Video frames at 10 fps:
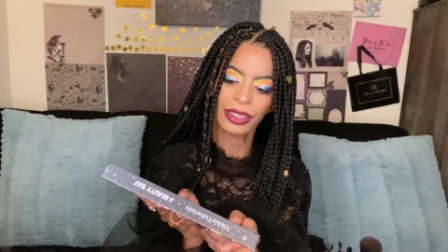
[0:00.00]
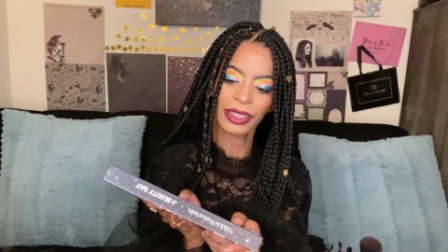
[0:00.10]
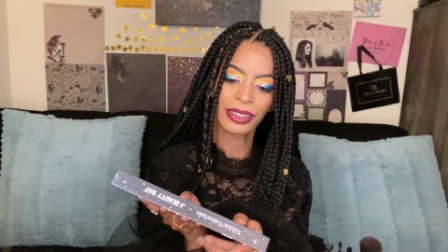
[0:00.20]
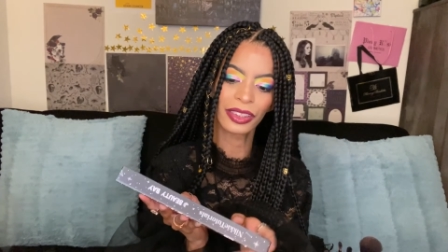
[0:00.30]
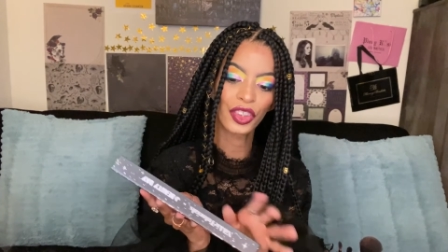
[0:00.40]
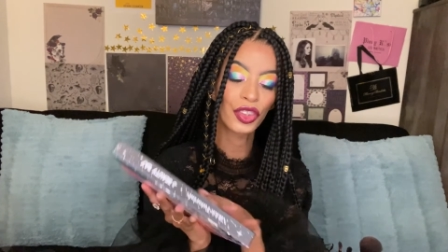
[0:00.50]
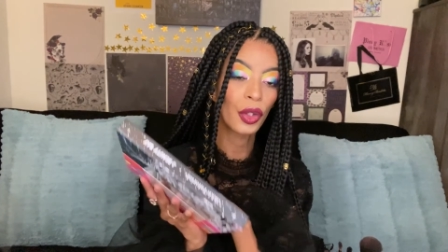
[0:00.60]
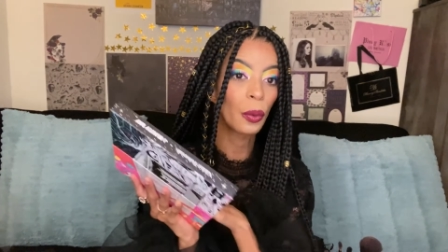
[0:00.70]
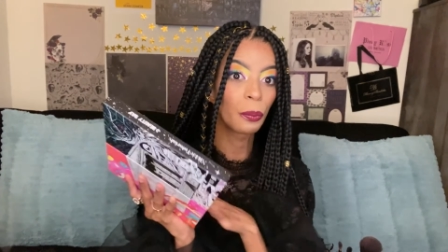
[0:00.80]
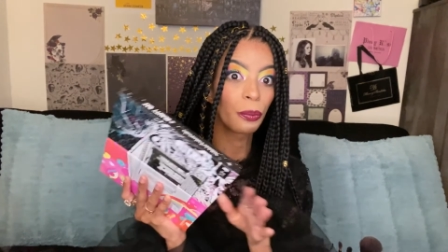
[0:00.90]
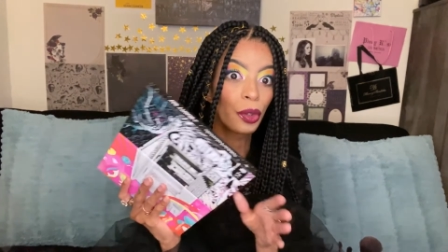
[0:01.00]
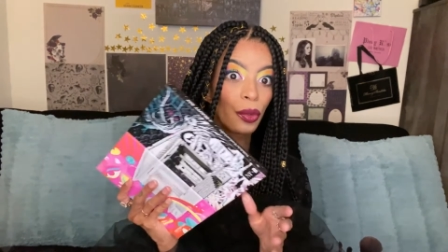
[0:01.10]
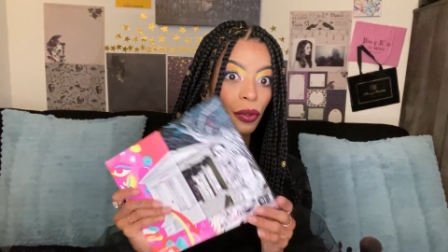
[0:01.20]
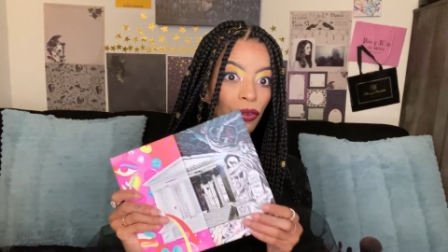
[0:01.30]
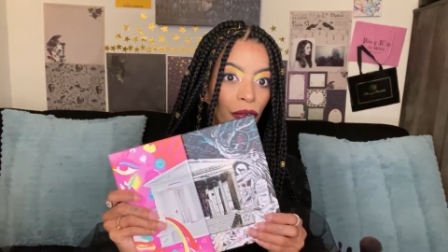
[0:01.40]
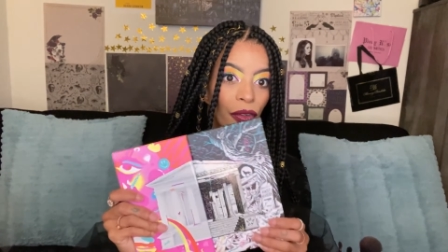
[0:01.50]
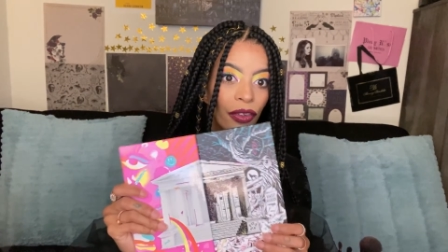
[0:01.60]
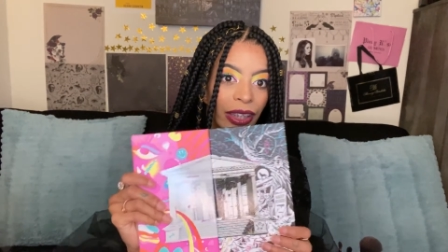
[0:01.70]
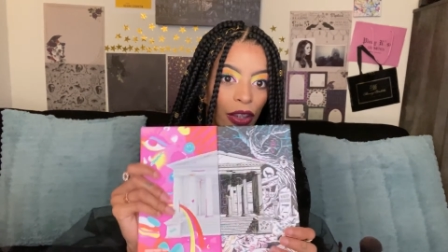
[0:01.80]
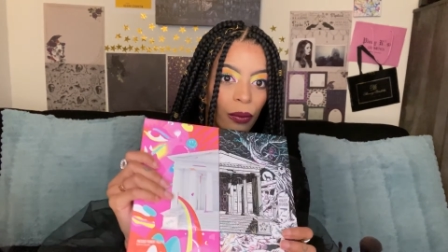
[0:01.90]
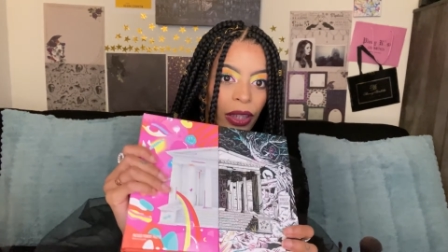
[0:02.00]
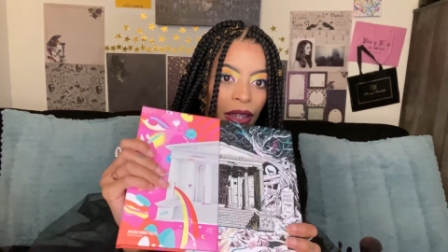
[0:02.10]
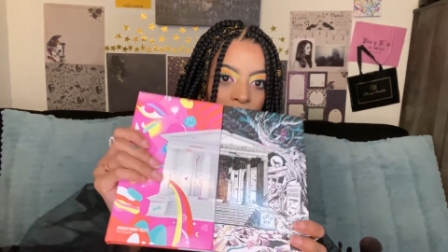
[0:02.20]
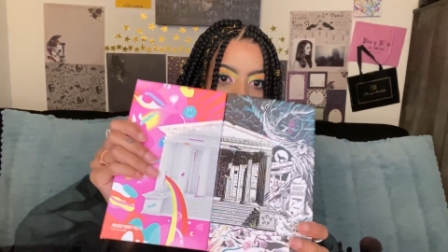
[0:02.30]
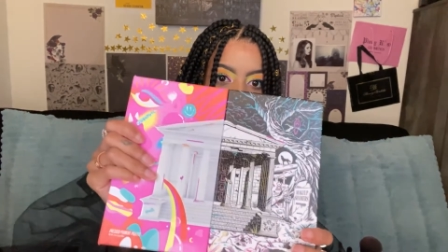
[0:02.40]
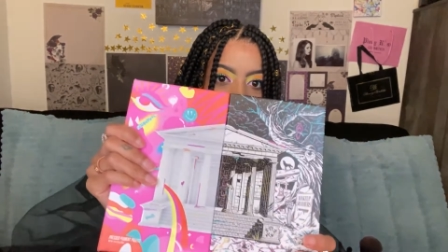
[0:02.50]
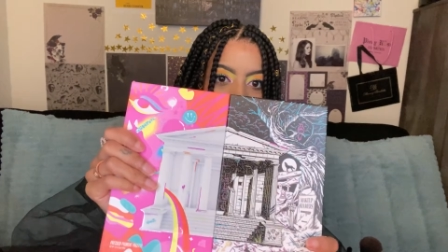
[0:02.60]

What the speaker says: it's so beautiful. Like you can't even really